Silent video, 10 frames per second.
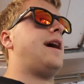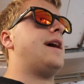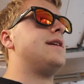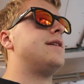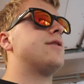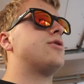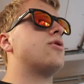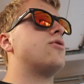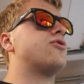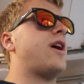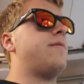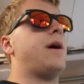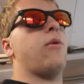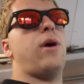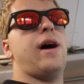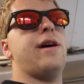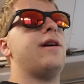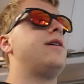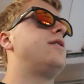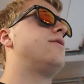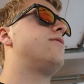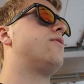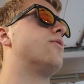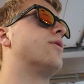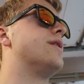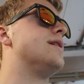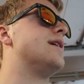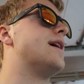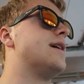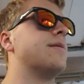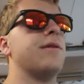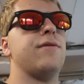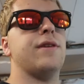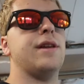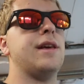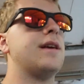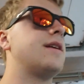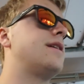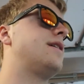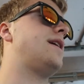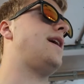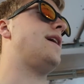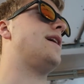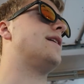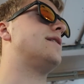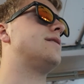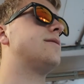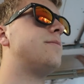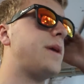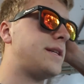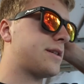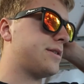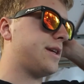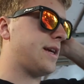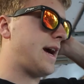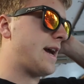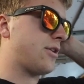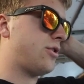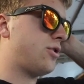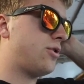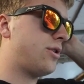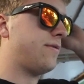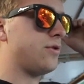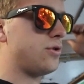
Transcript: I need to go drive-by-wire for the AM Infinity, and basically, I could have